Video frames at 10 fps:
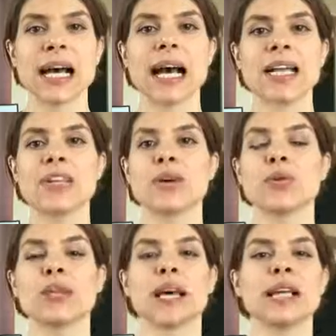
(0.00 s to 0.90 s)
I
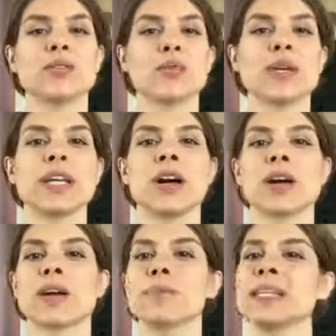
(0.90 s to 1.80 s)
know that we
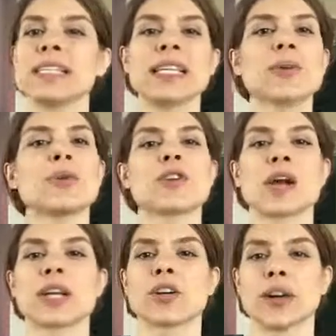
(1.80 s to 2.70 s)
are busy and we're
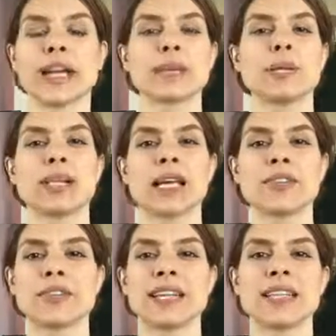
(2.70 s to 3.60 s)
trying to cram a lot
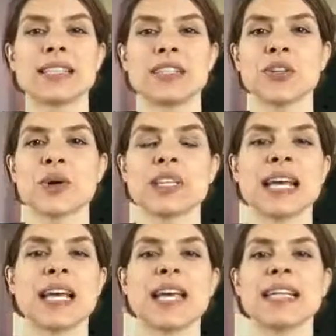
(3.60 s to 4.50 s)
of things into our
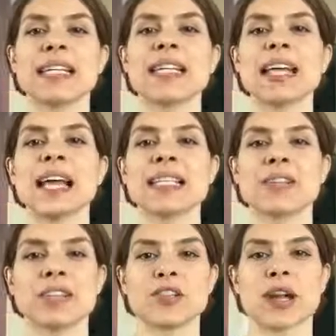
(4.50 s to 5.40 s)
day and
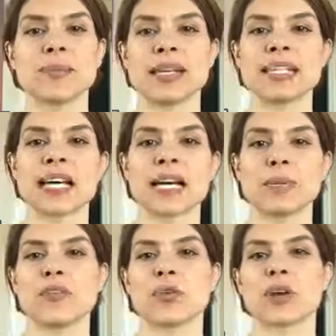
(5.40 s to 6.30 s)
definitely trying to make
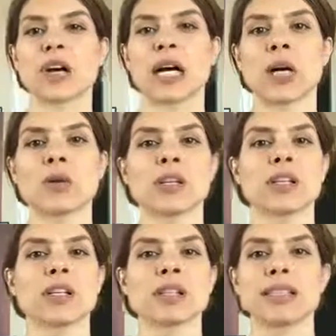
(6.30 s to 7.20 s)
time for
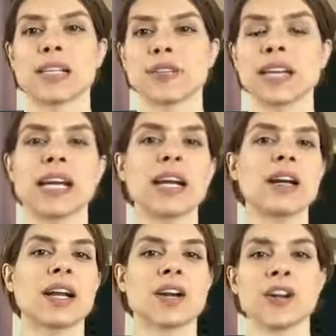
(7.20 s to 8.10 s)
our
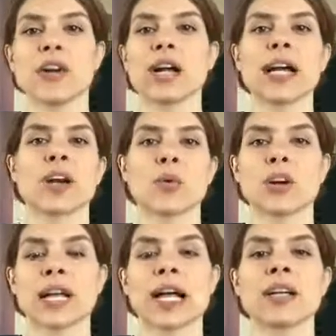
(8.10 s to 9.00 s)
self-care and our yoga and our
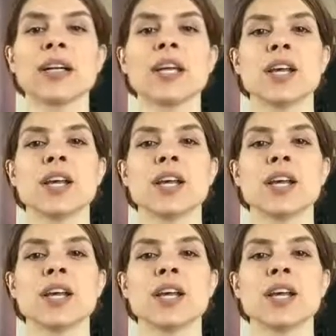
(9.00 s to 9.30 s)
workout.